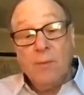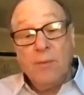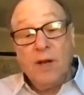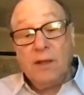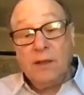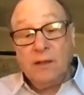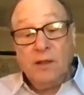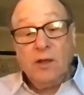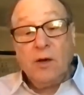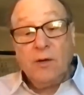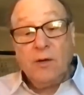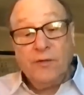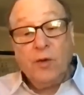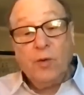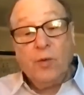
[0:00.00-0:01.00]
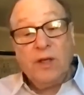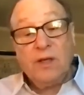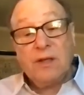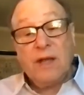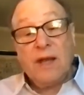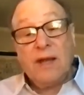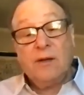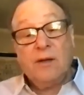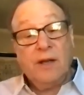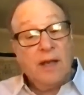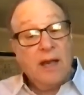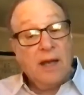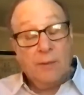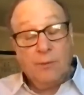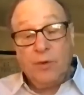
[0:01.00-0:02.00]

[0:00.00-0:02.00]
But, a few weeks later, he had